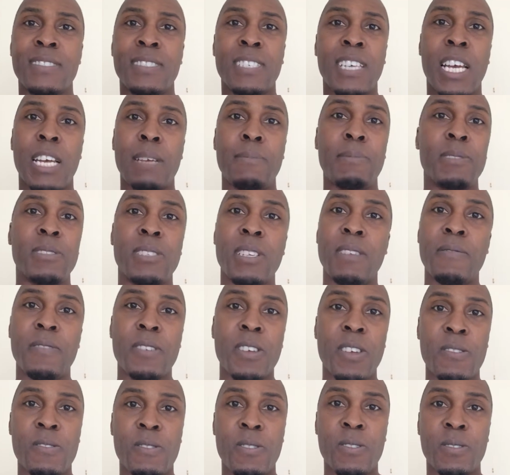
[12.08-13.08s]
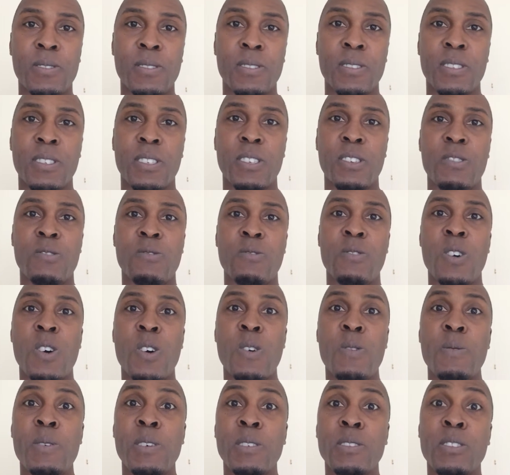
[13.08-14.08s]
Time is never your own. You've
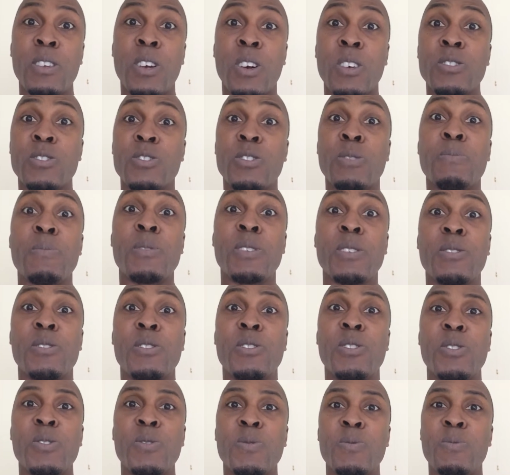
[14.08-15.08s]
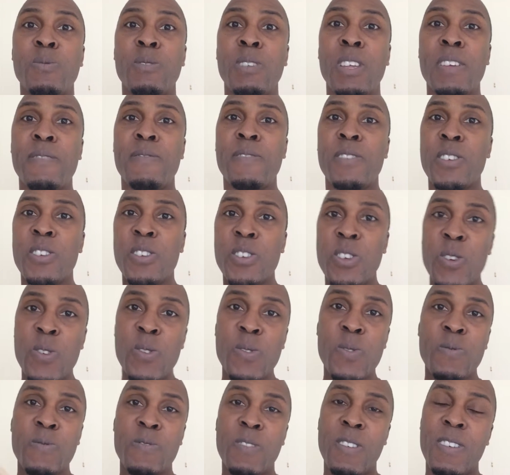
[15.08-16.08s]
always got something to do, leaving
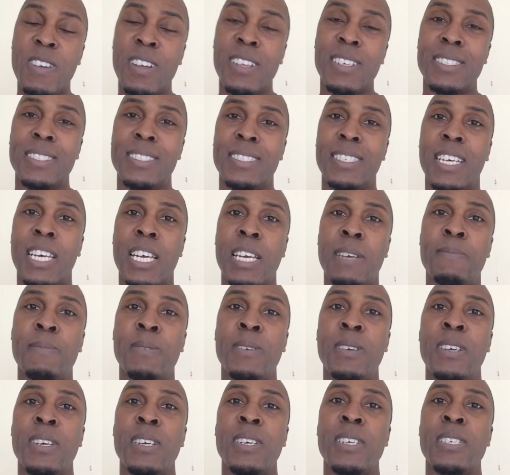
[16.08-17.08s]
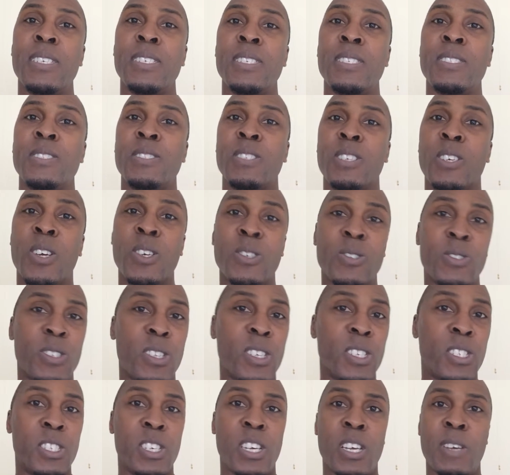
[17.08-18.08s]
you very little time to go to
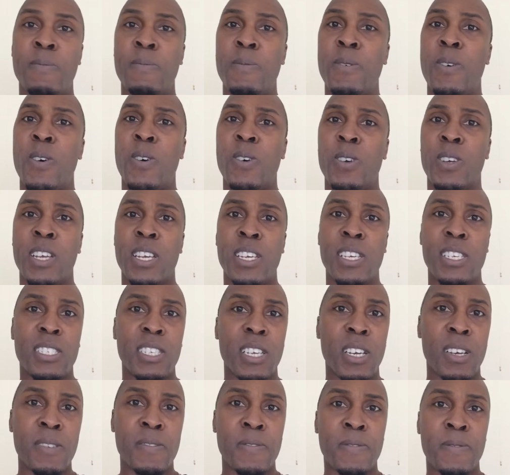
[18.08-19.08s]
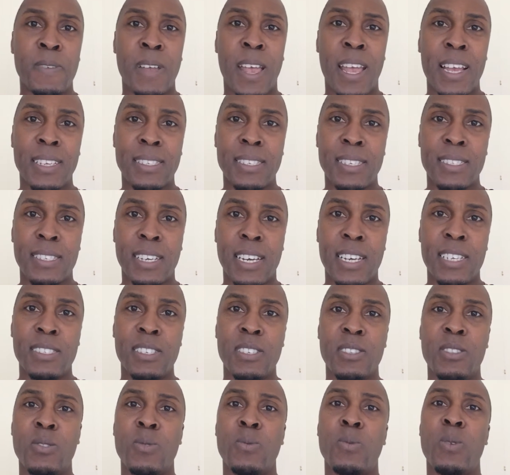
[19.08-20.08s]
the gym or get yourself
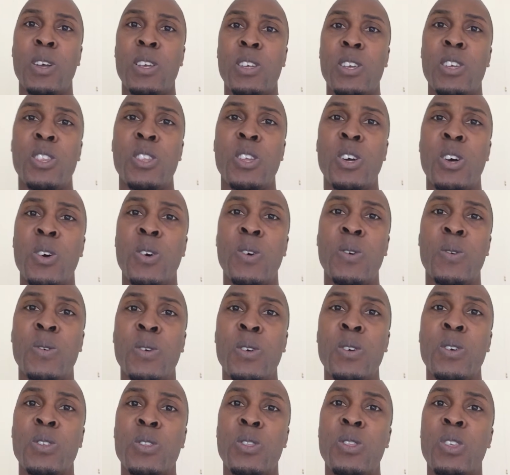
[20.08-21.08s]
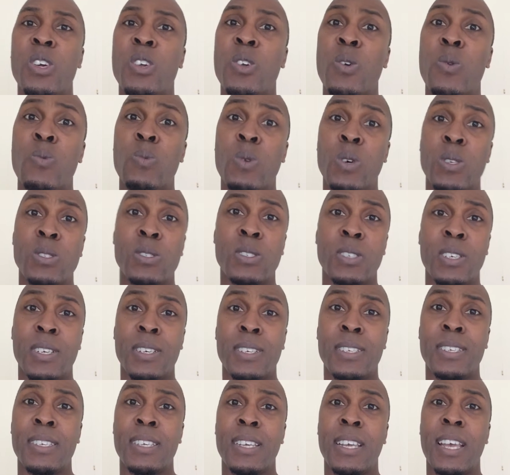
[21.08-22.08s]
exercising the way you know that you want to.
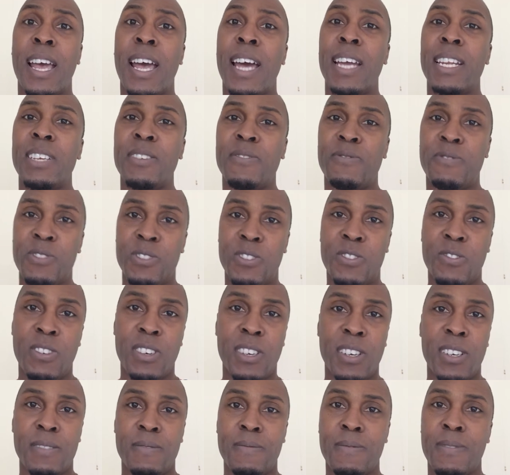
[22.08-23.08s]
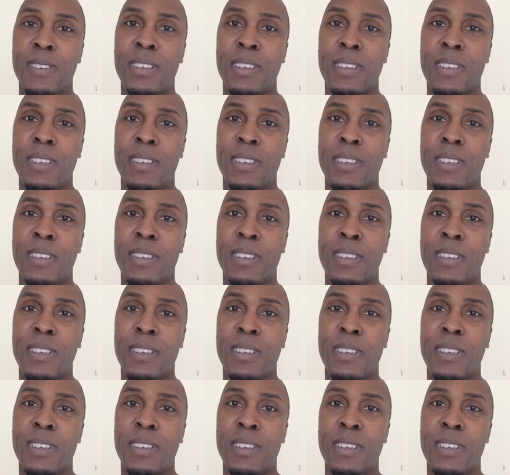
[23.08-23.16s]
And it's frustrating.